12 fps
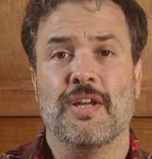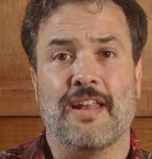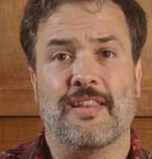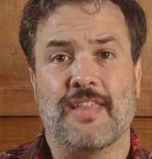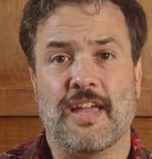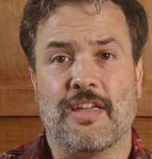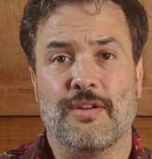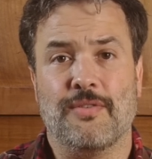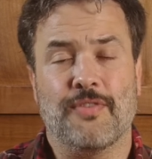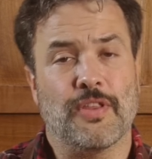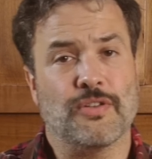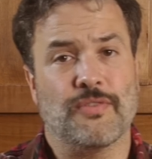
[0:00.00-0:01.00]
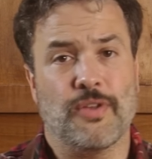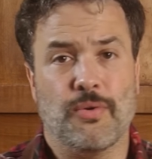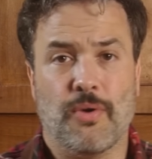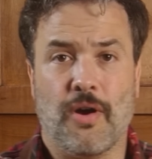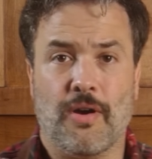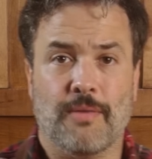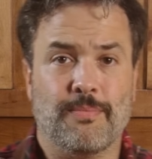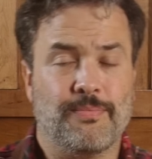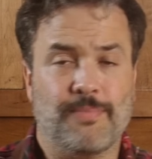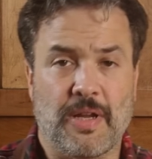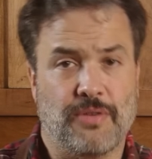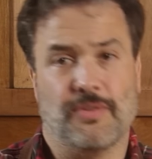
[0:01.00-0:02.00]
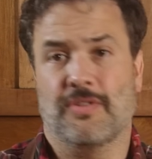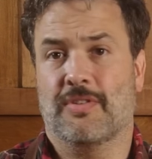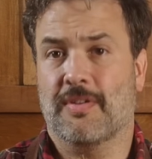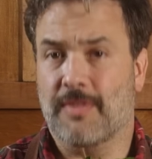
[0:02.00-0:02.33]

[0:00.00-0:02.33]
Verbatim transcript: And thank you for those of you who are patrons